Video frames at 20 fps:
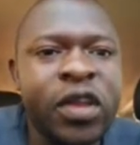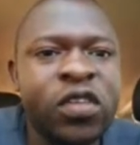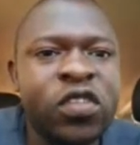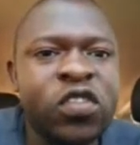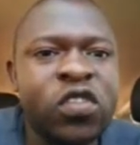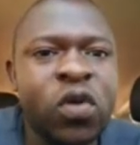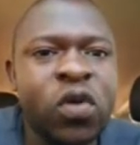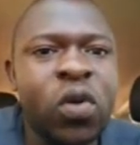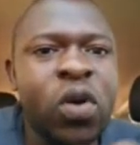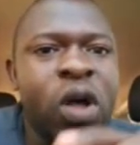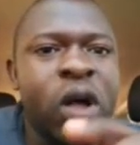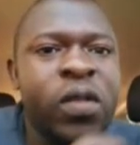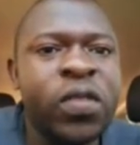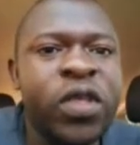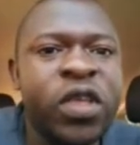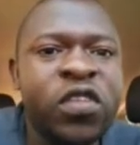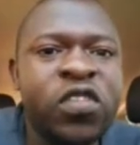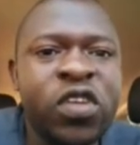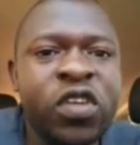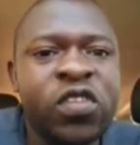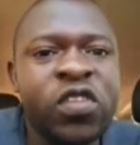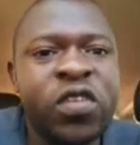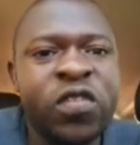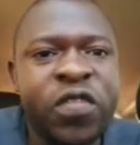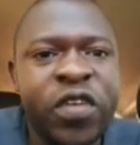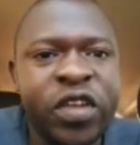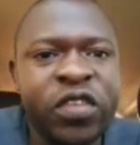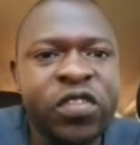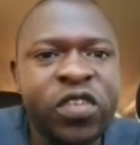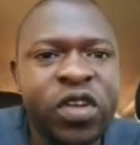Right, so the
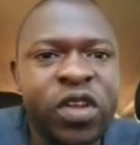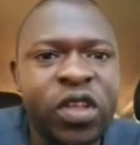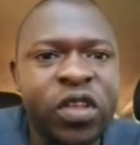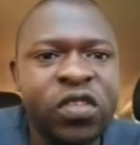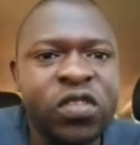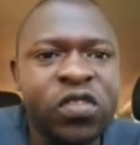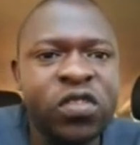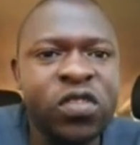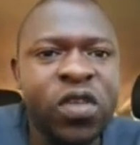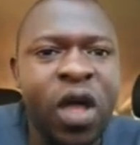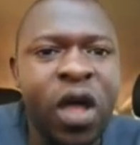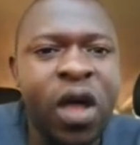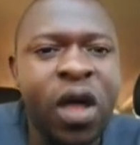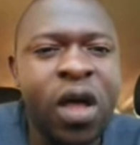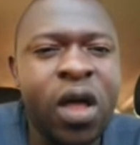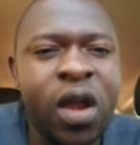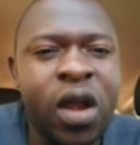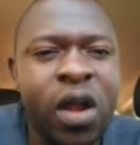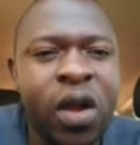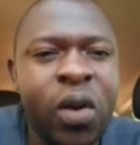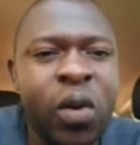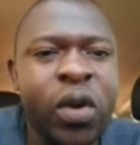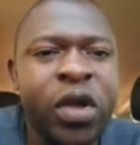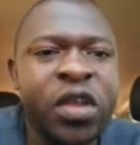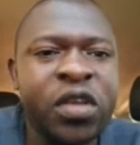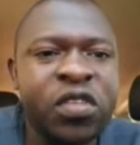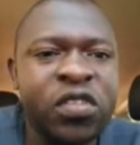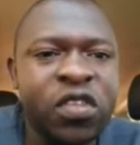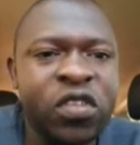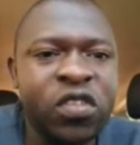ejection fraction is
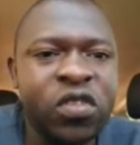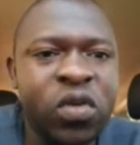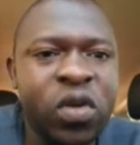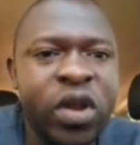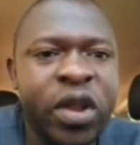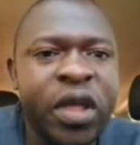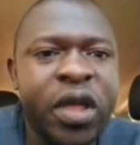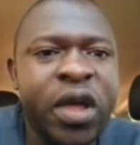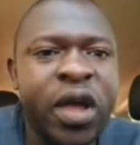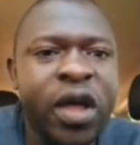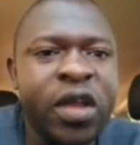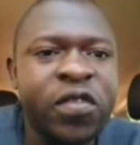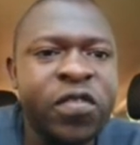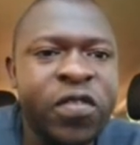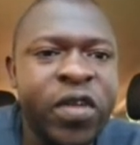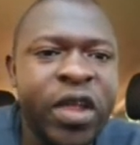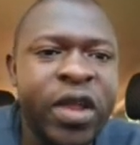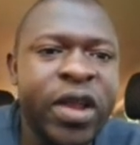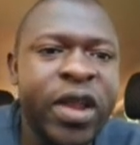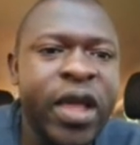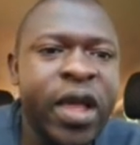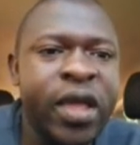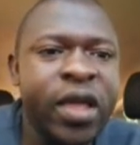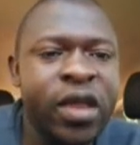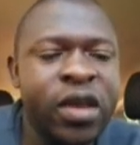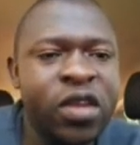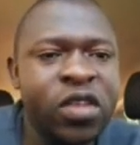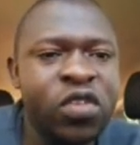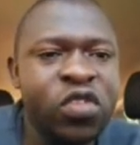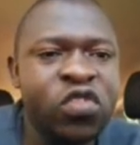low in systolic heart
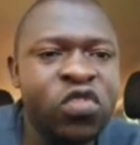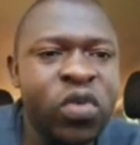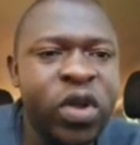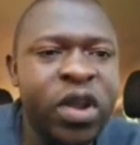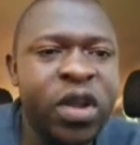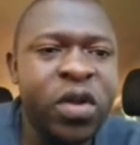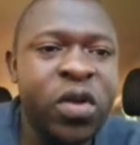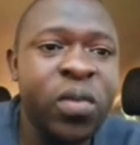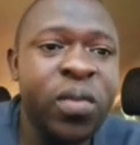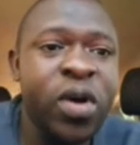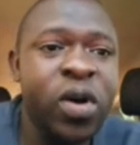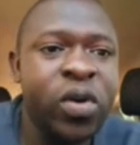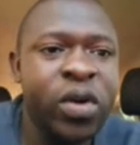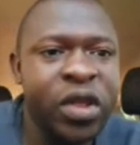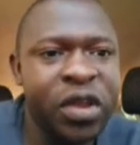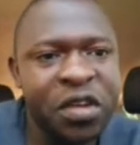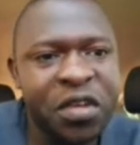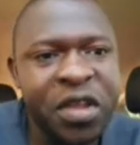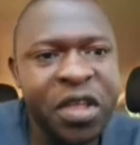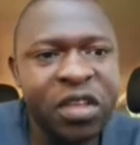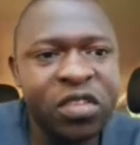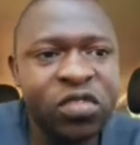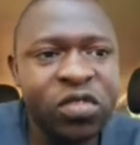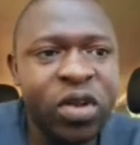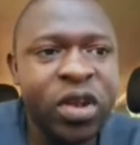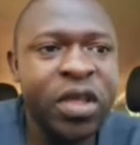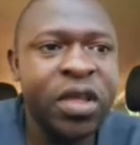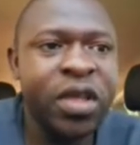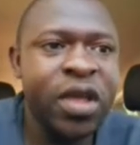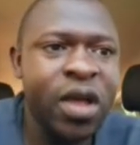failure and usually normal in
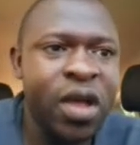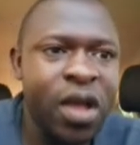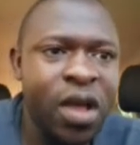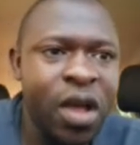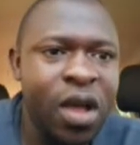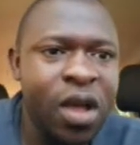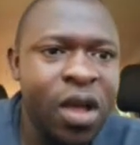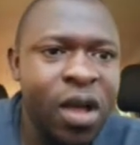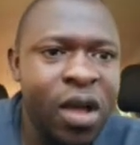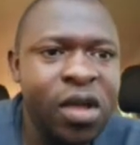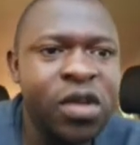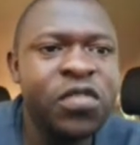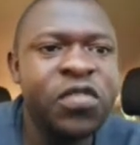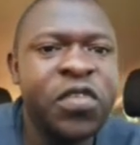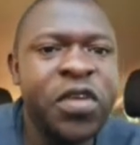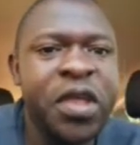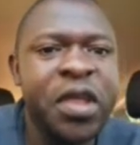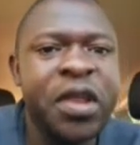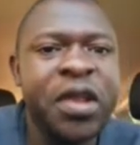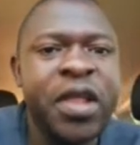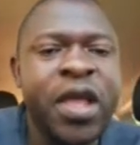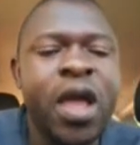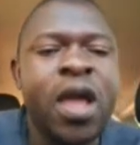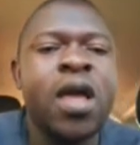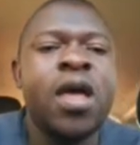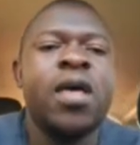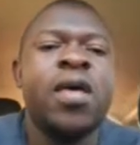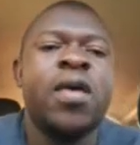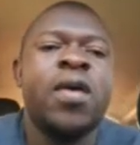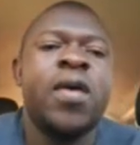diastolic heart
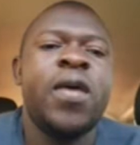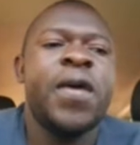failure.